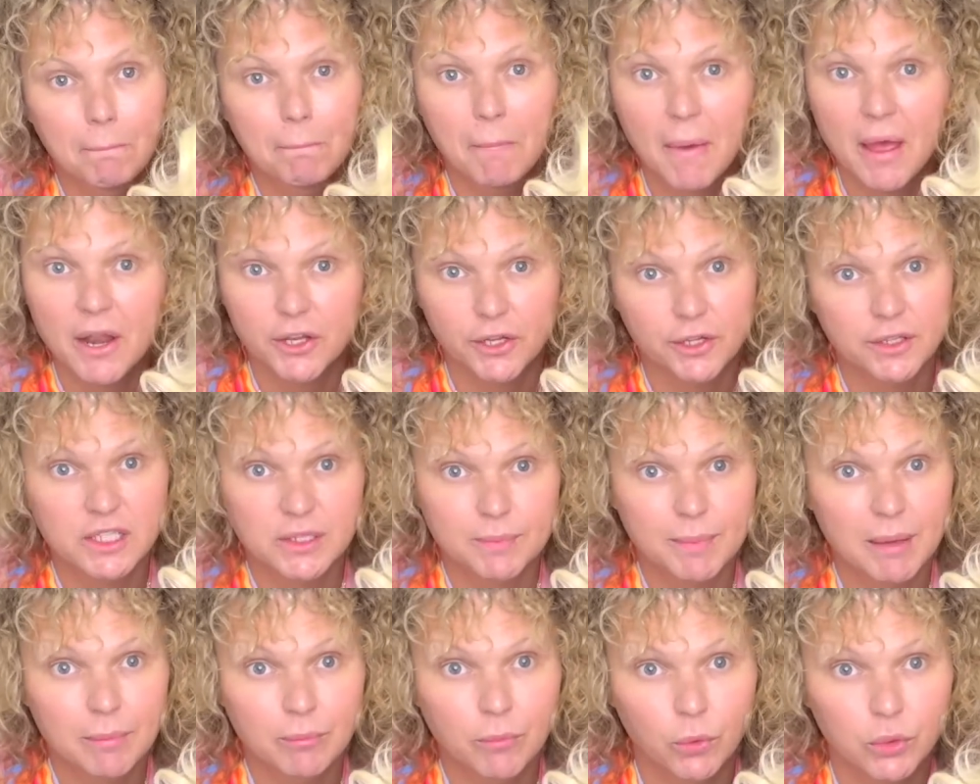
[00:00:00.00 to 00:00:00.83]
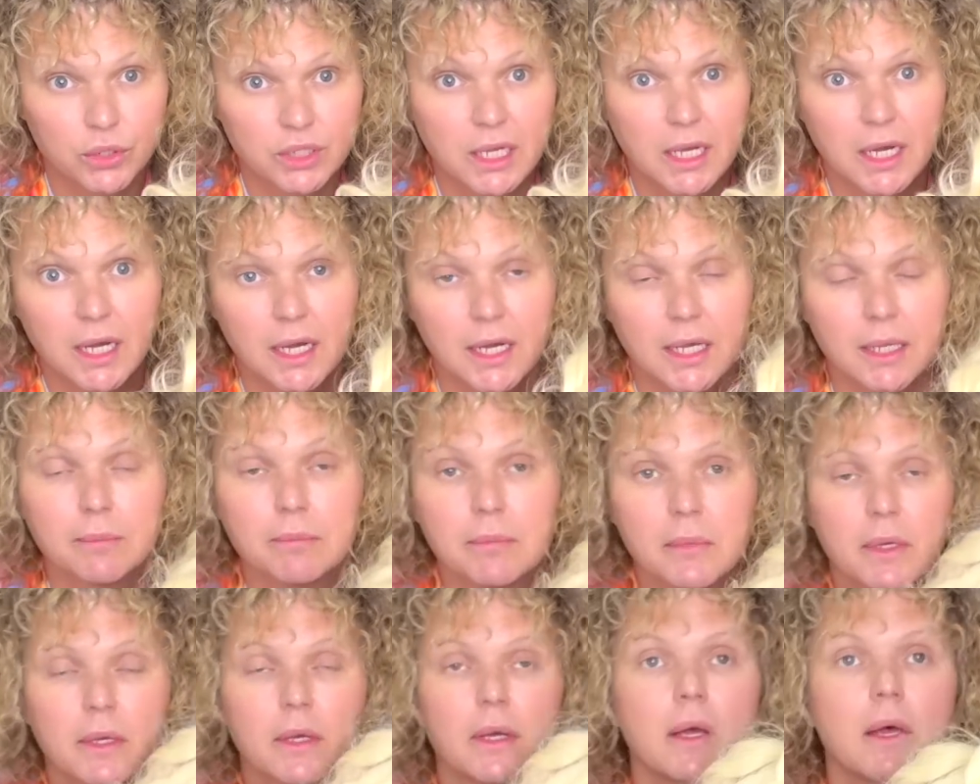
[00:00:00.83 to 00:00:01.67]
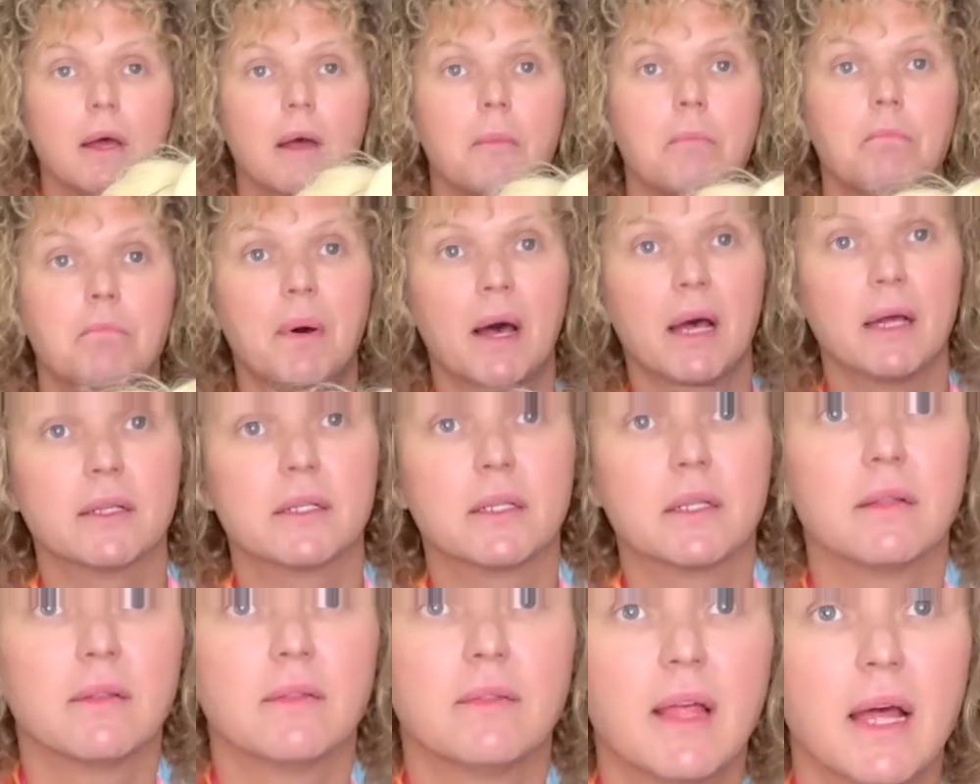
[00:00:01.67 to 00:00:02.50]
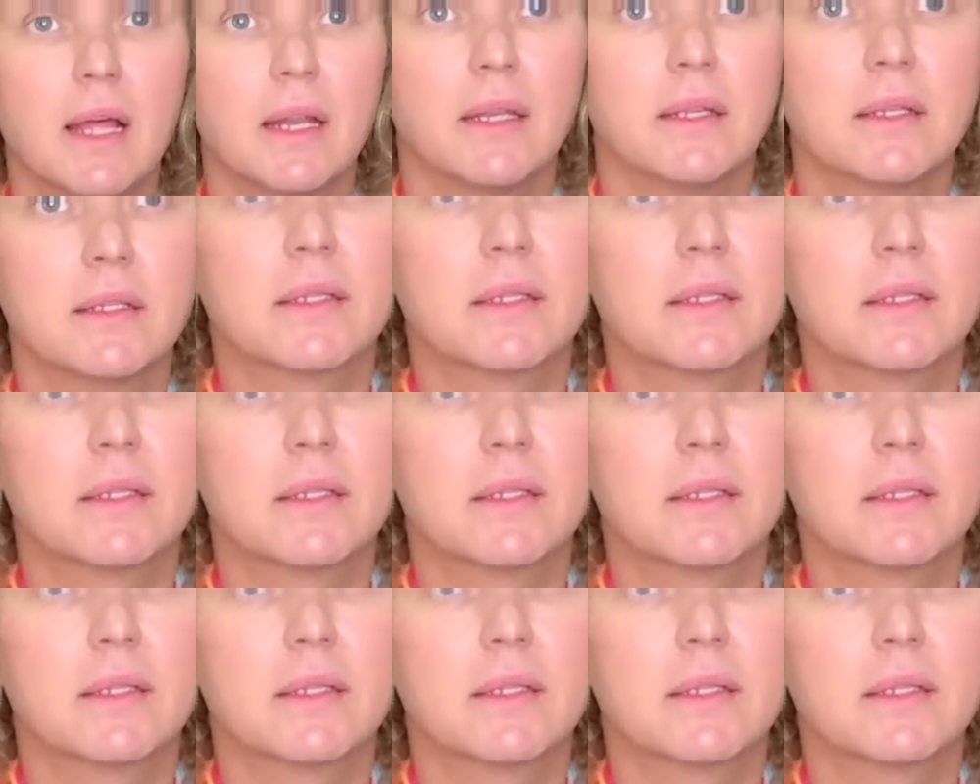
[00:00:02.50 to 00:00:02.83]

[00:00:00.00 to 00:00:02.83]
and you can spend more time, but that is